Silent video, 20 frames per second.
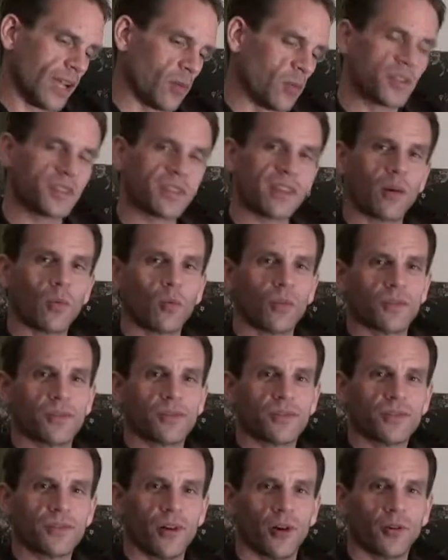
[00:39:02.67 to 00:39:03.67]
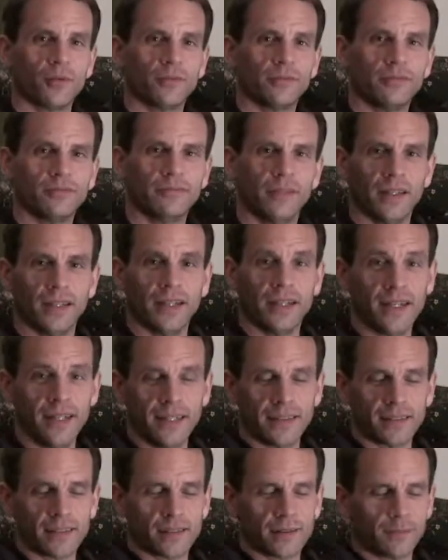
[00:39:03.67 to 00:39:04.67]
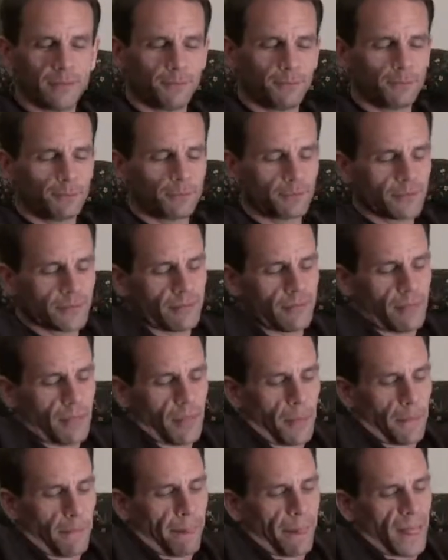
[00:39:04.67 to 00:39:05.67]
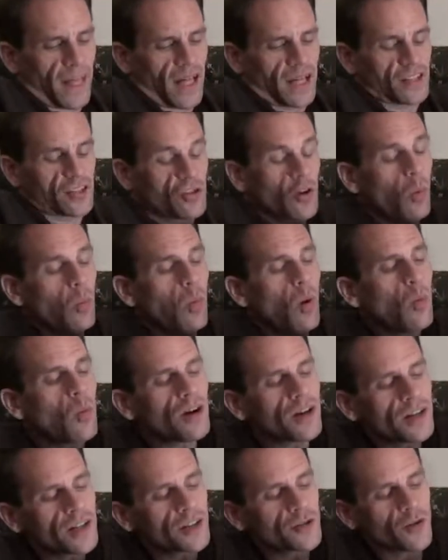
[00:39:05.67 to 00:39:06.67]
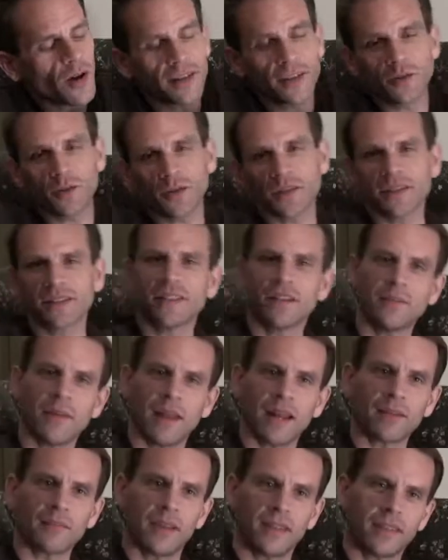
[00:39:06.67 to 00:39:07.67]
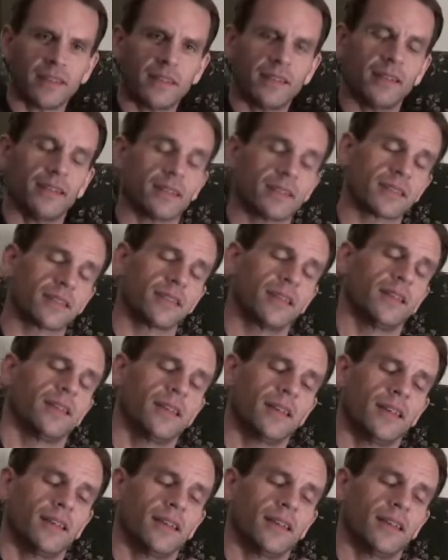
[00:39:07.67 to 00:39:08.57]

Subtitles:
wish that weren't so, but it is. So what we're going to try and do in the cinematic method is